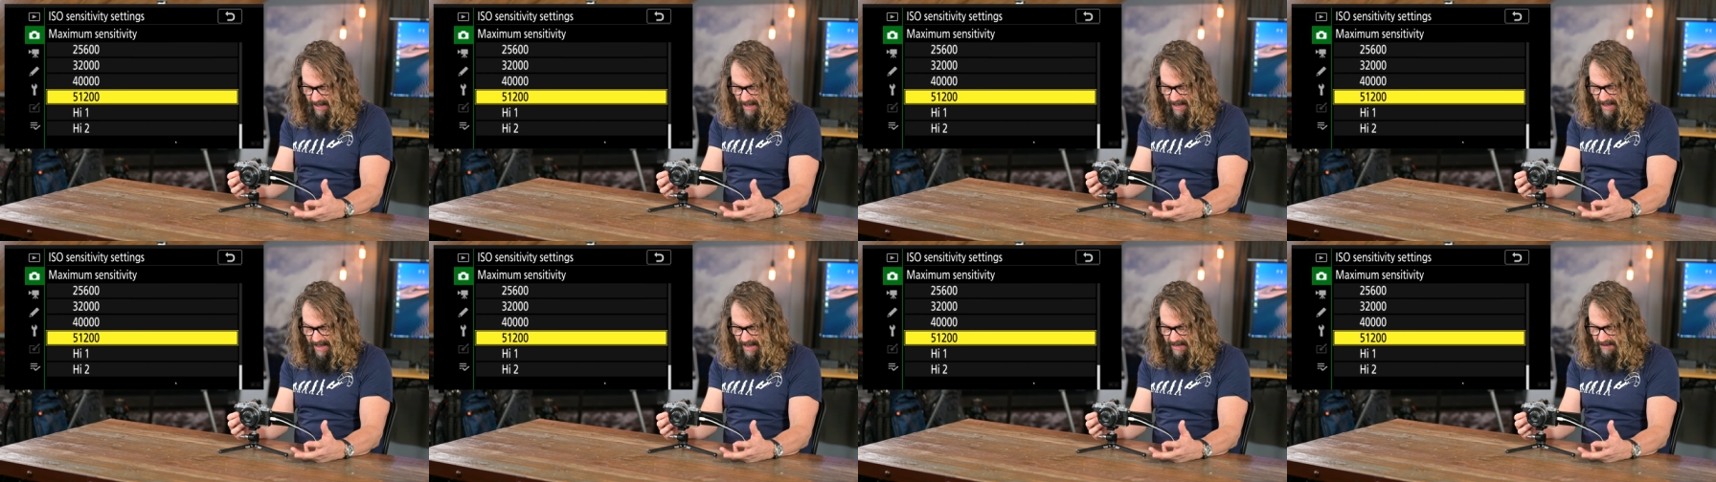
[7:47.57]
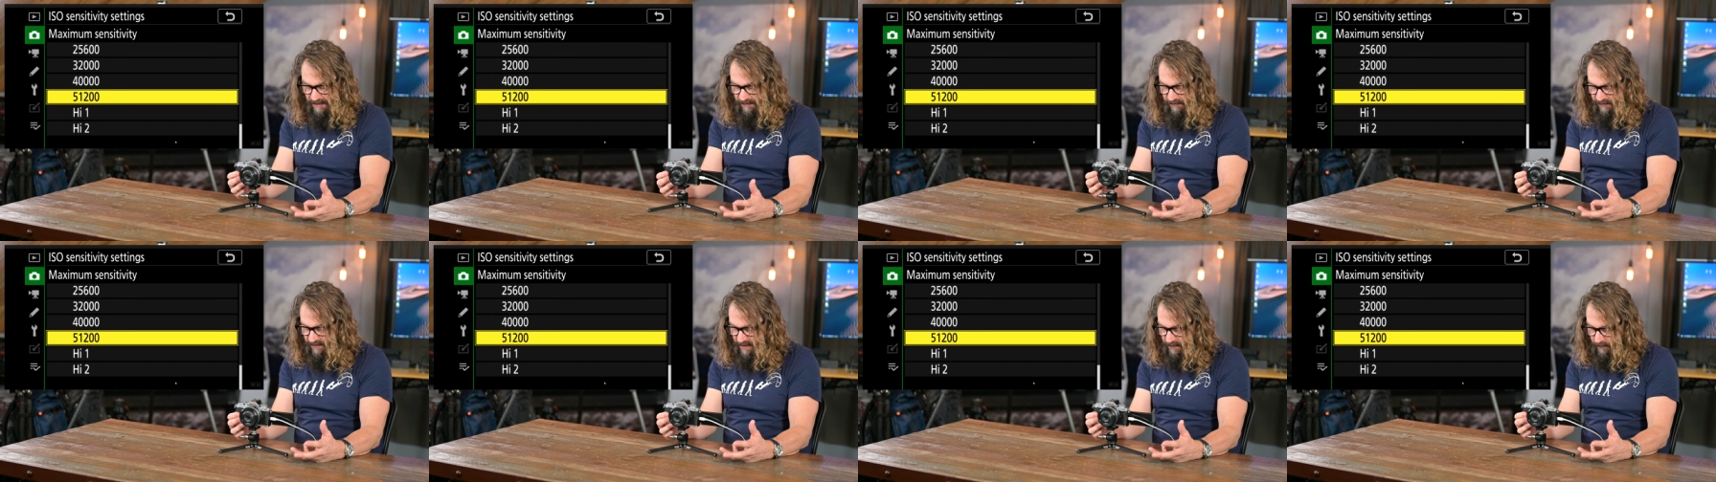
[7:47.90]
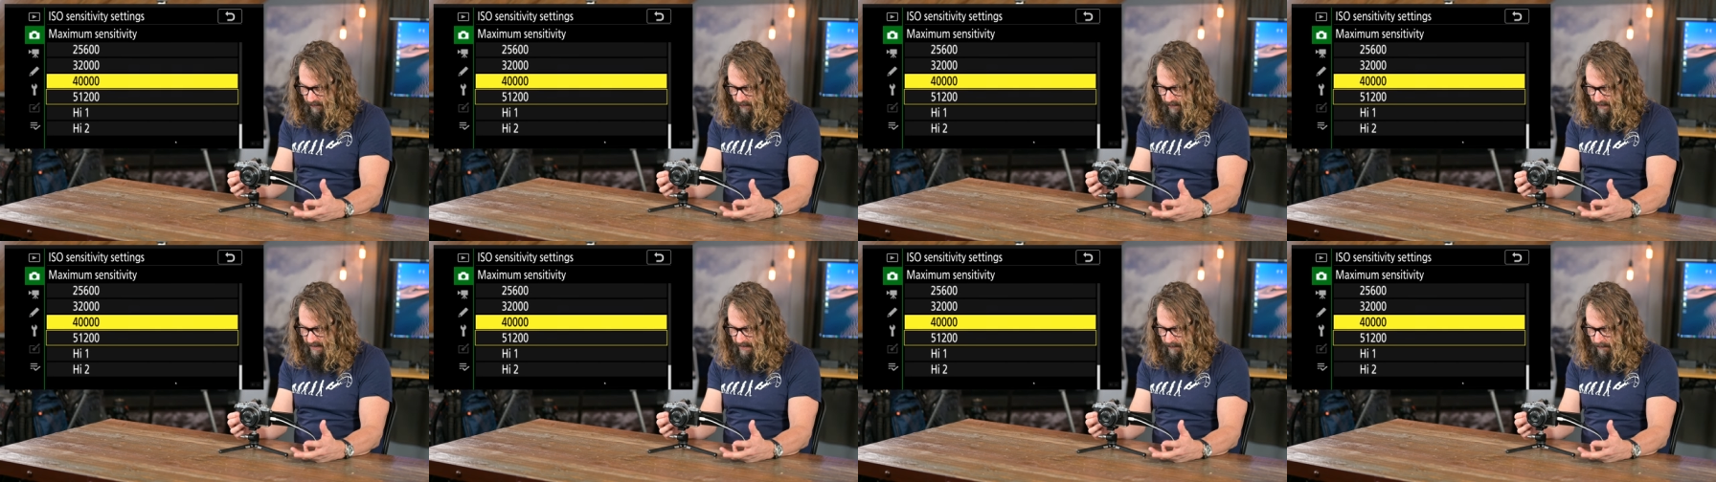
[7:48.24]
I
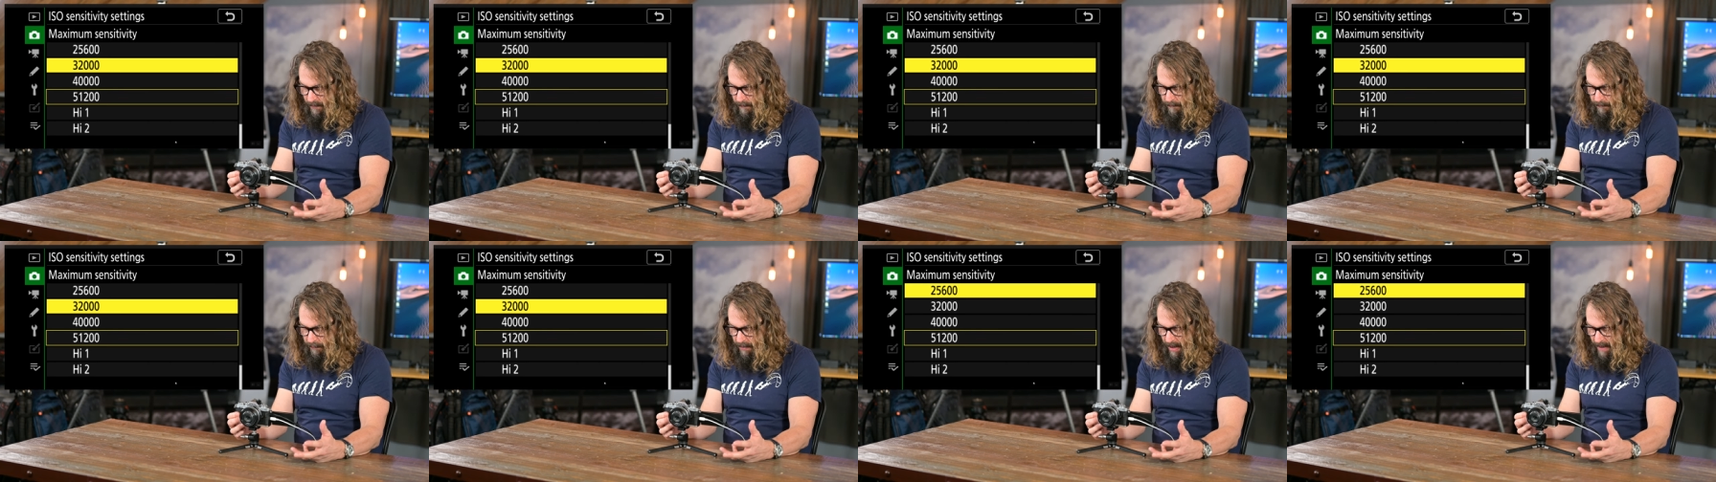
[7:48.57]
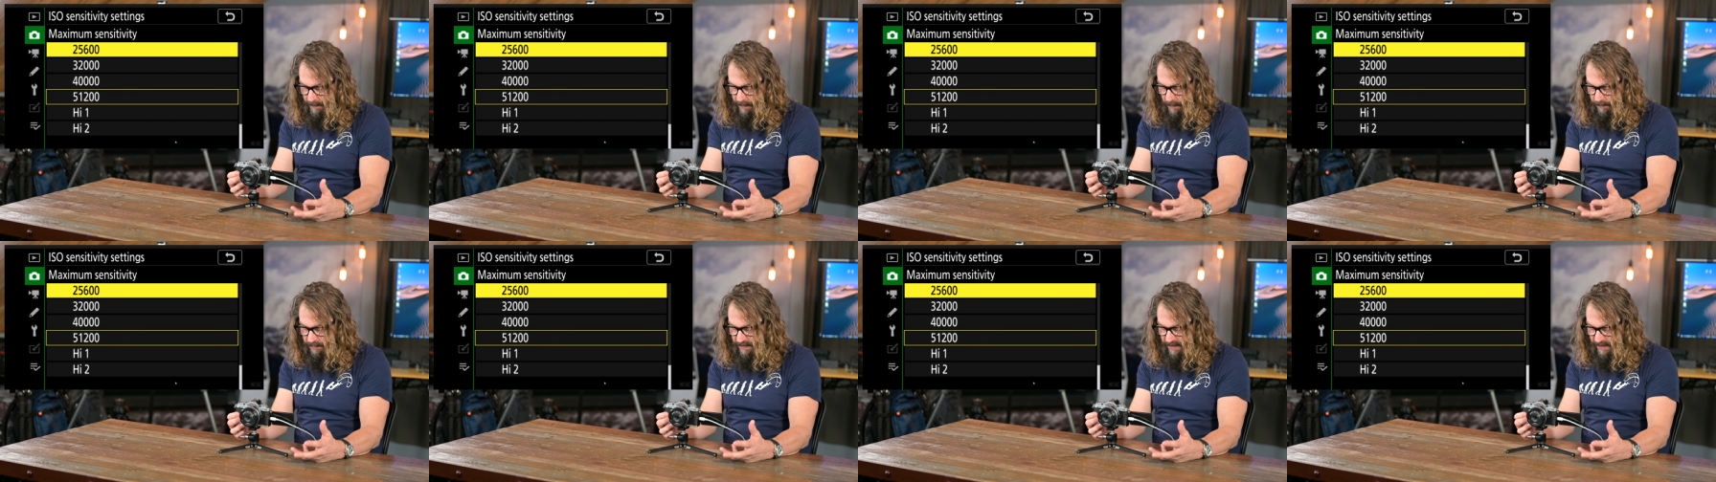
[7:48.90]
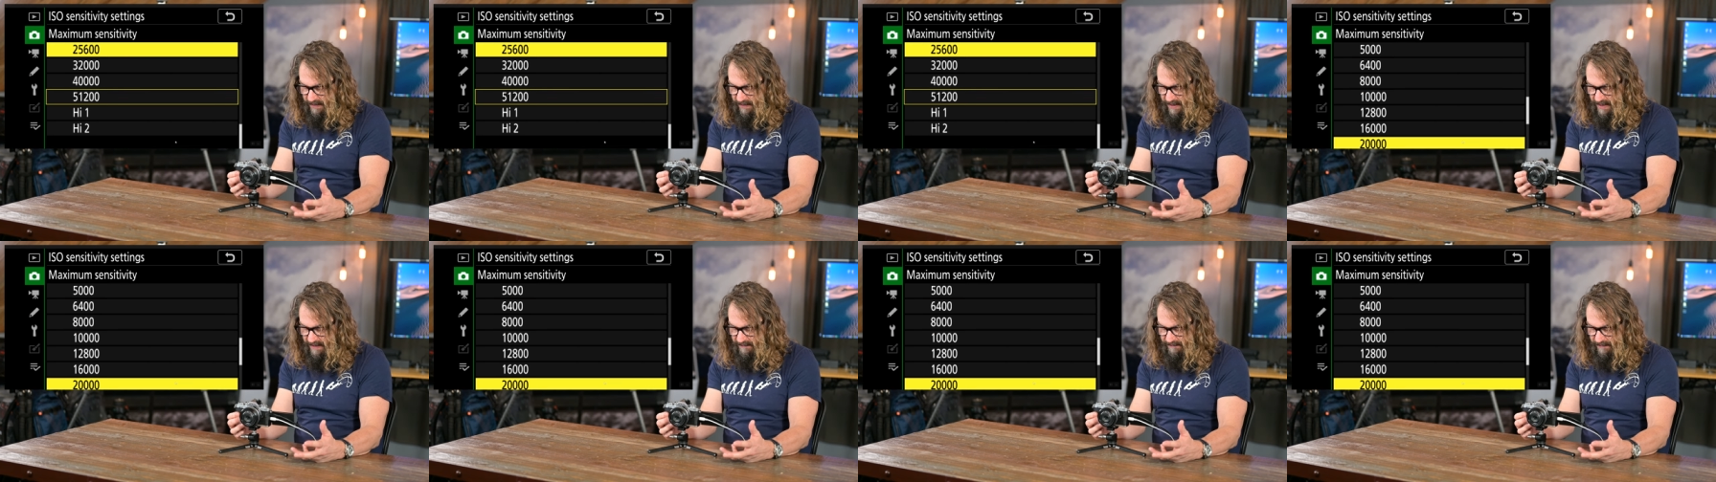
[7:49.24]
generally would probably
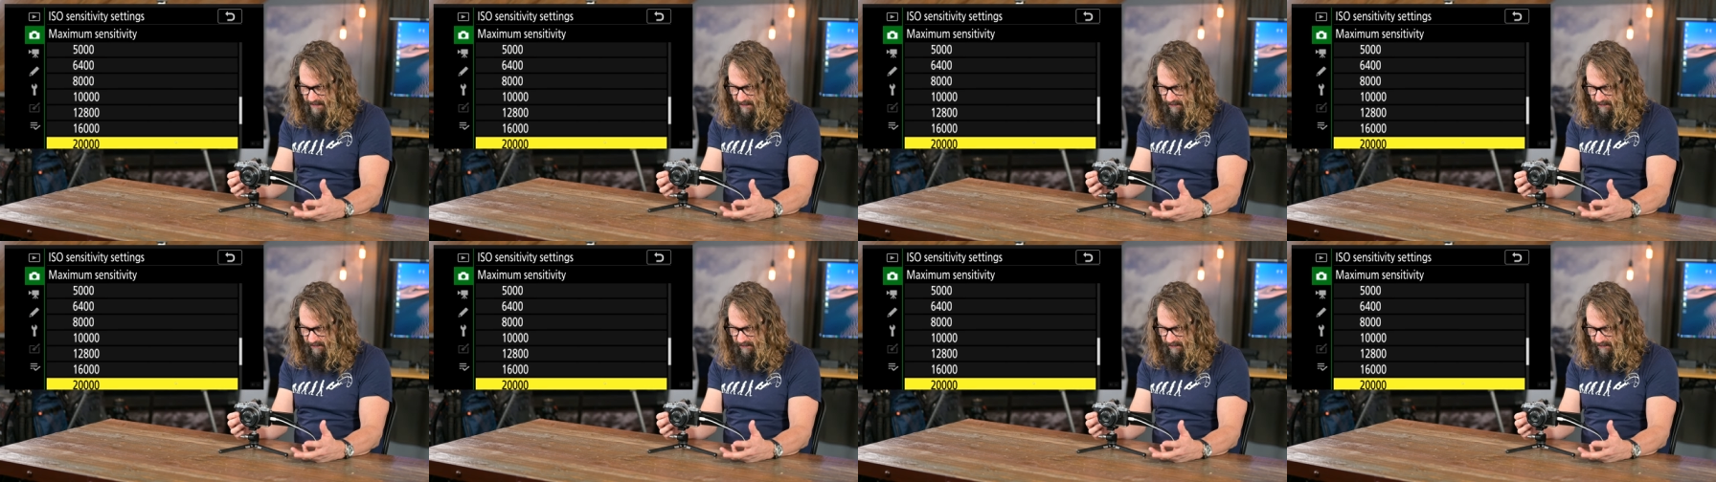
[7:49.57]
leave